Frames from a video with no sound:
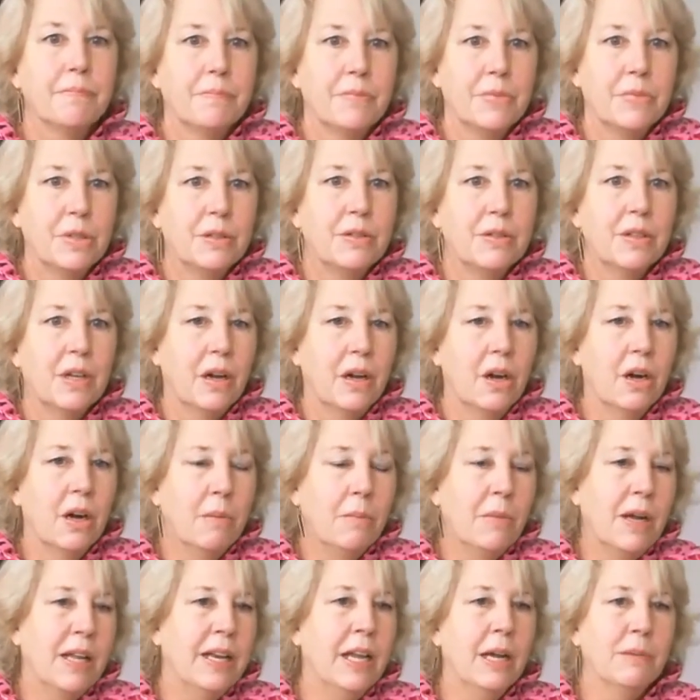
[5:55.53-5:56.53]
But and
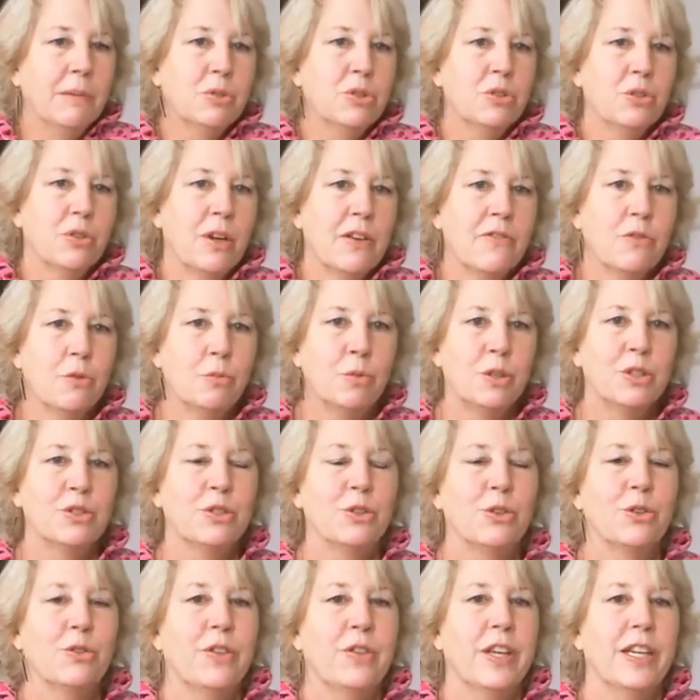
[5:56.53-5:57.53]
I'm sure everyone's
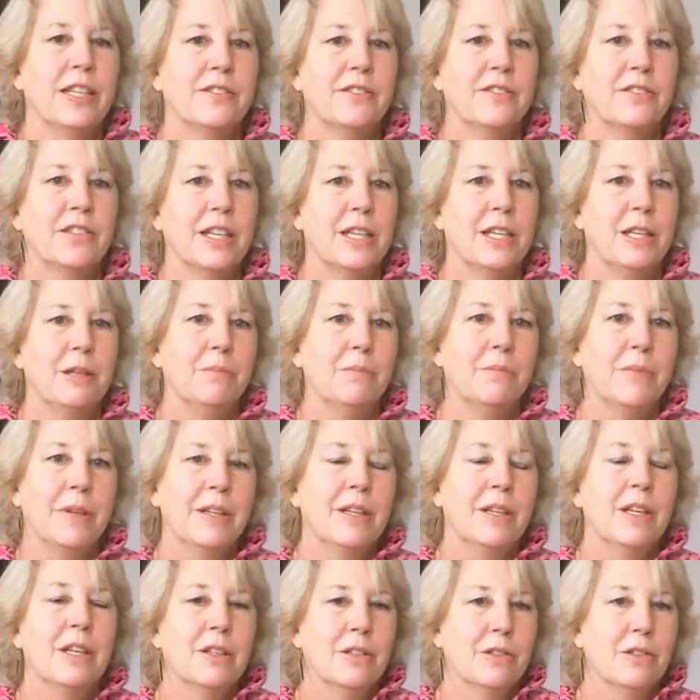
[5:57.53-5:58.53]
heard that same
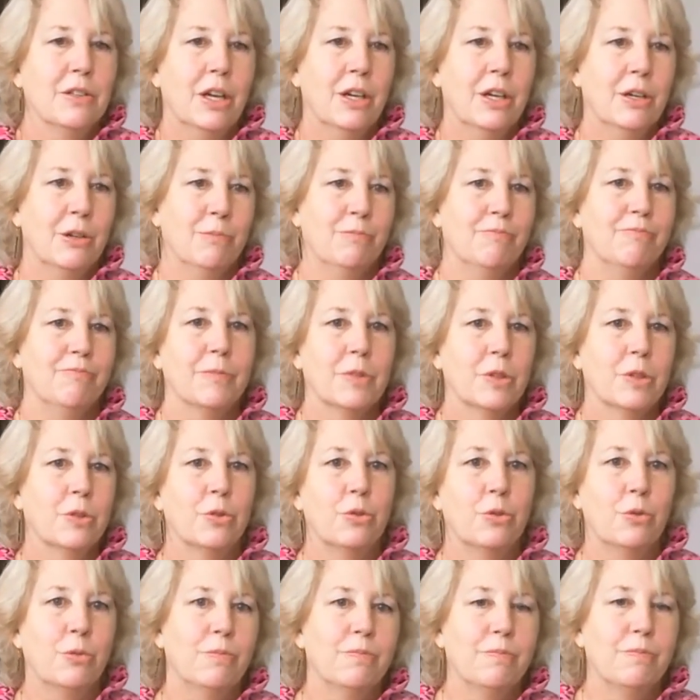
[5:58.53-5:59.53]

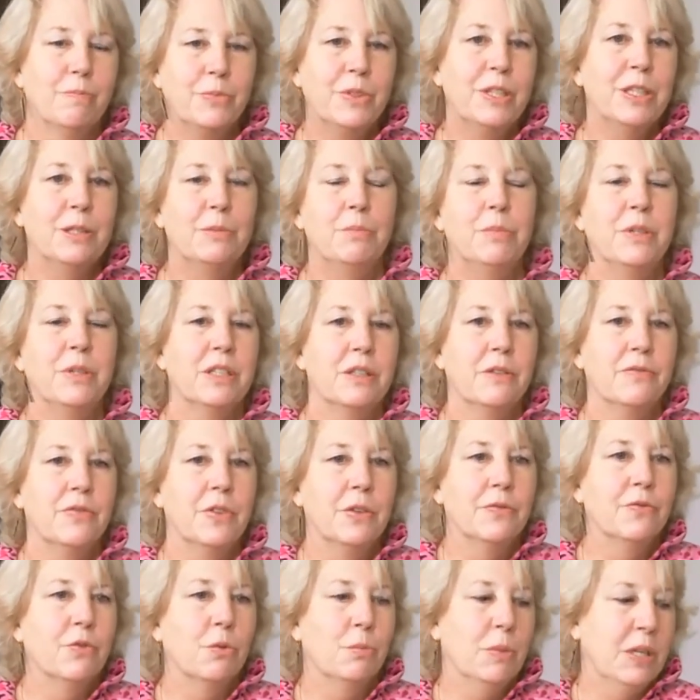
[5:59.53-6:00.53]
little tidbit of
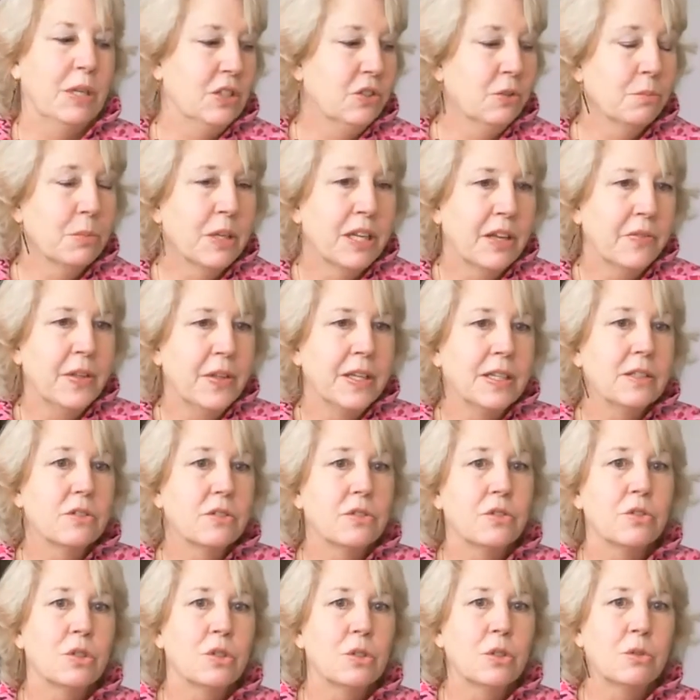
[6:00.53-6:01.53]
information, but I think
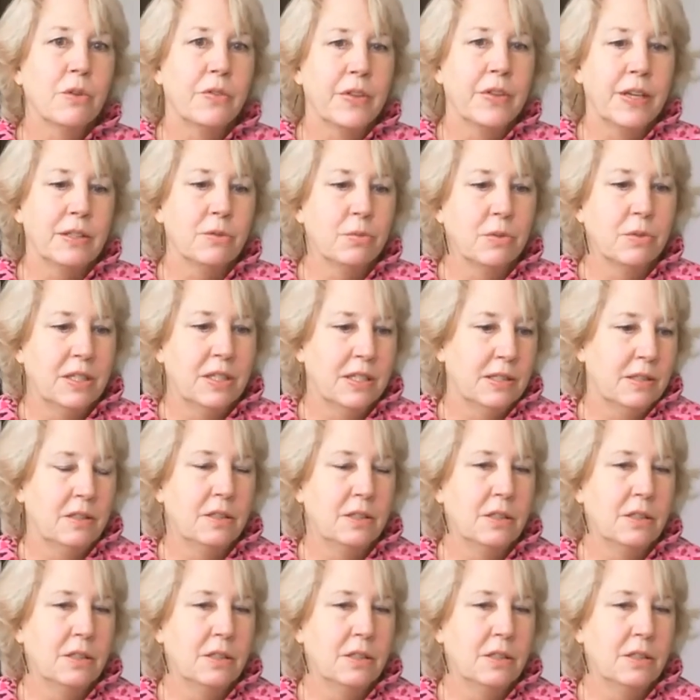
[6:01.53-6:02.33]
it's true, and that's what I